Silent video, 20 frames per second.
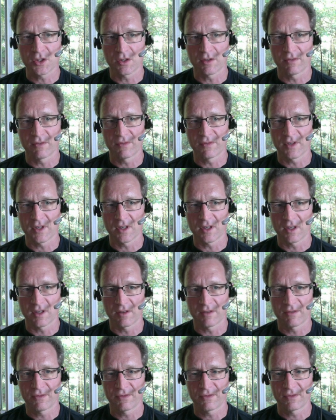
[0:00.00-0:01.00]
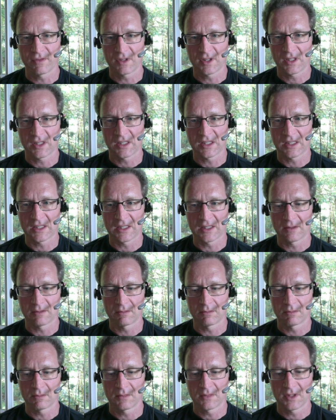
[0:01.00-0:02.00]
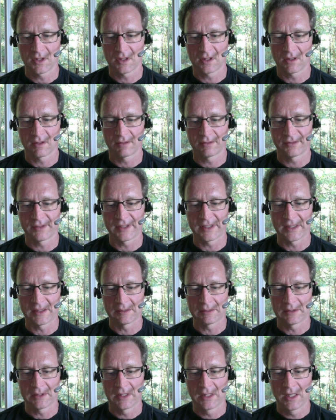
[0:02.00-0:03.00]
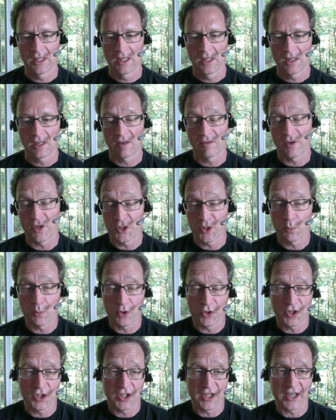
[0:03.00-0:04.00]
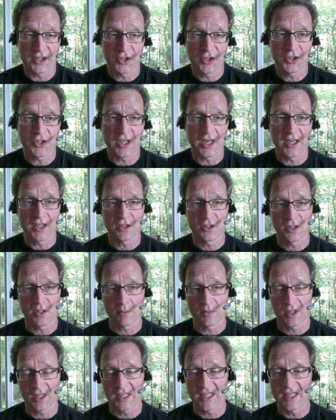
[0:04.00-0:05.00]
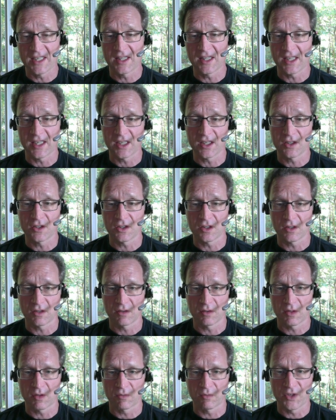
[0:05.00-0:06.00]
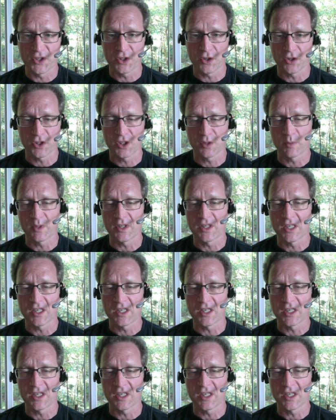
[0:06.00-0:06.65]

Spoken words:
of osteoporosis and exercise and some of the key things and the research that's been